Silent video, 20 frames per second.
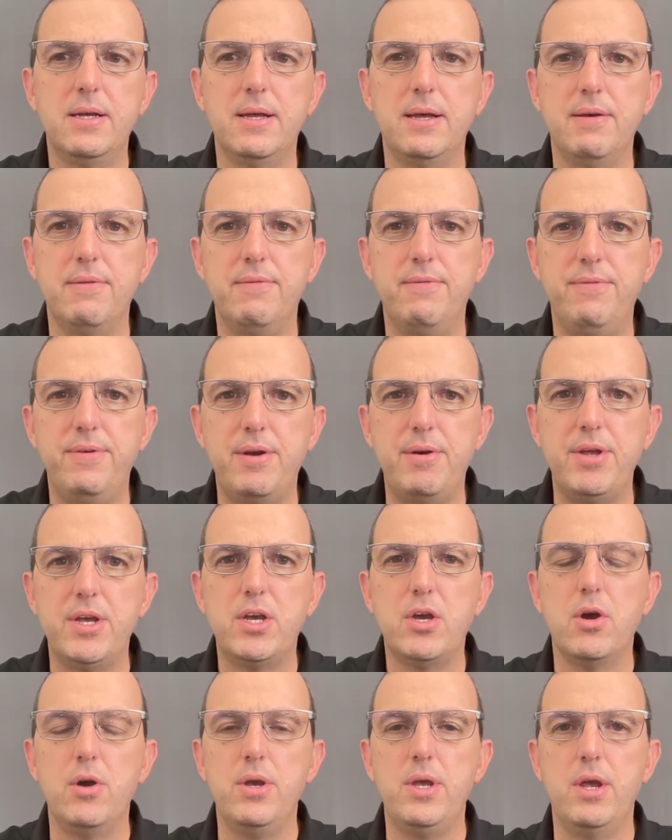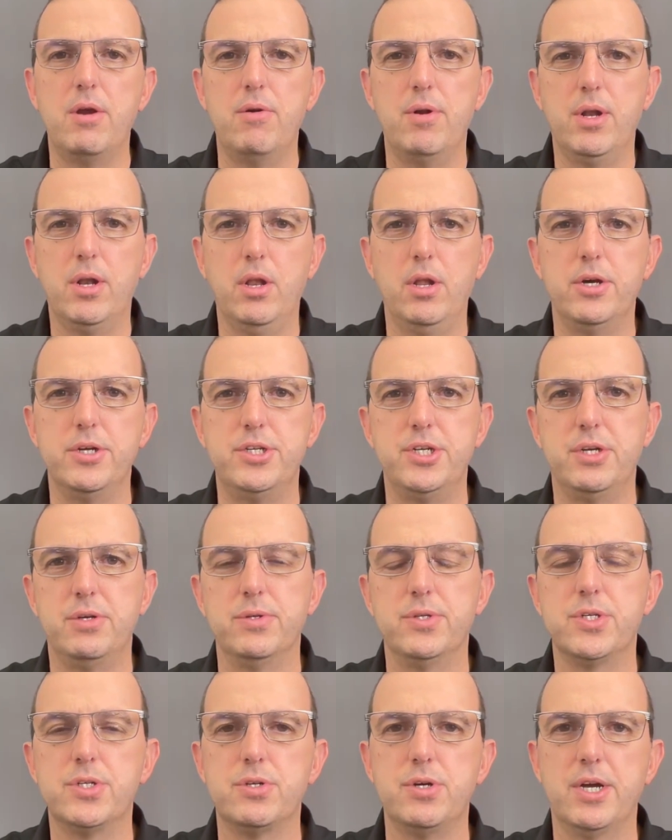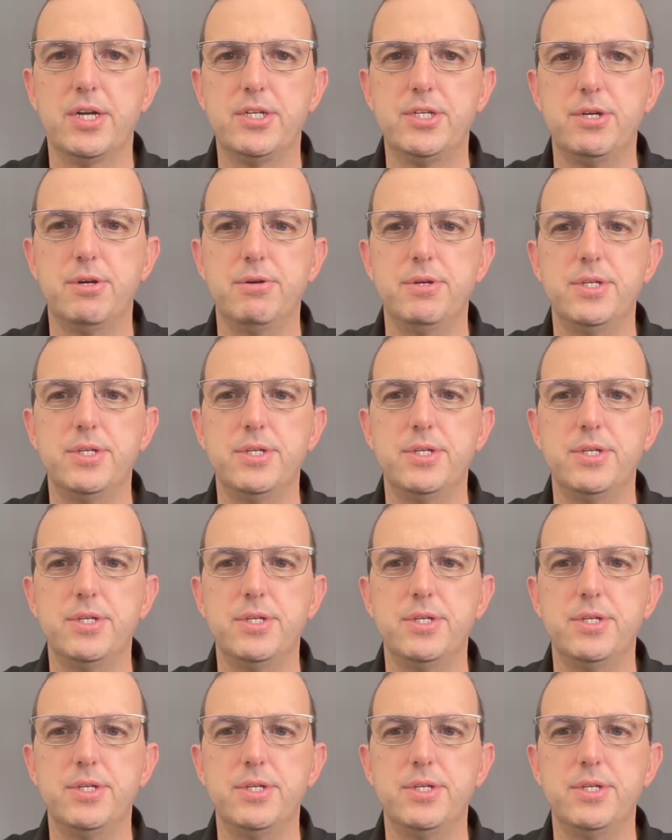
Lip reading: a very coherent logical structure.